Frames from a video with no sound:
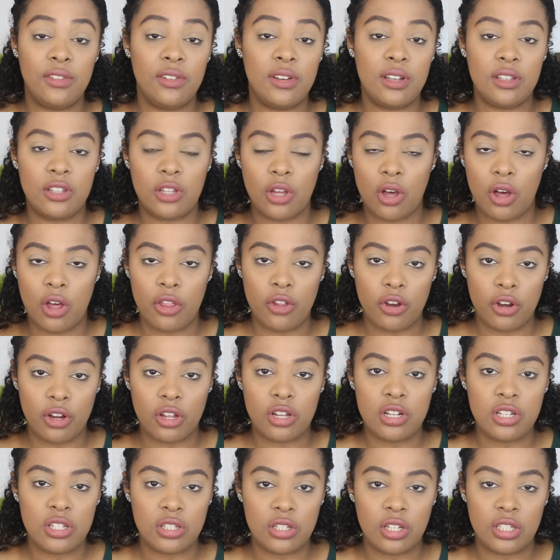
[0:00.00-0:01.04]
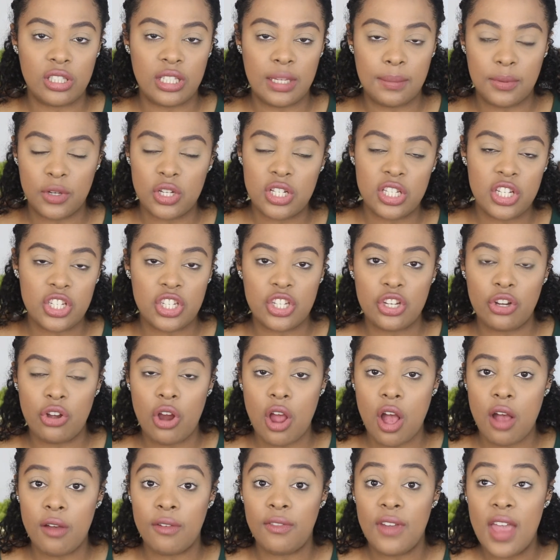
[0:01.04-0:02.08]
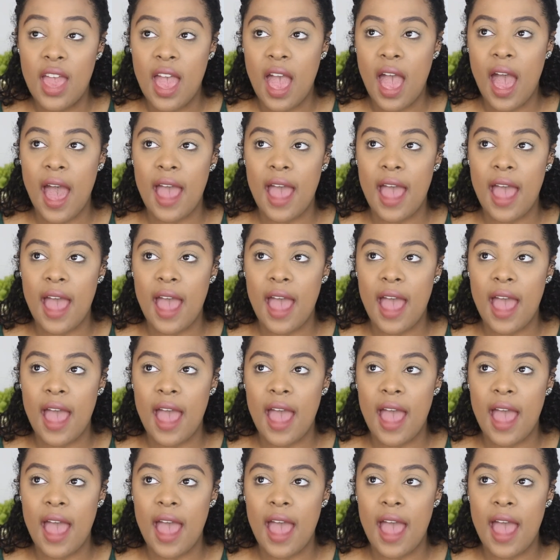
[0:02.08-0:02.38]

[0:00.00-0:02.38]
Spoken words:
the deep conditioner off,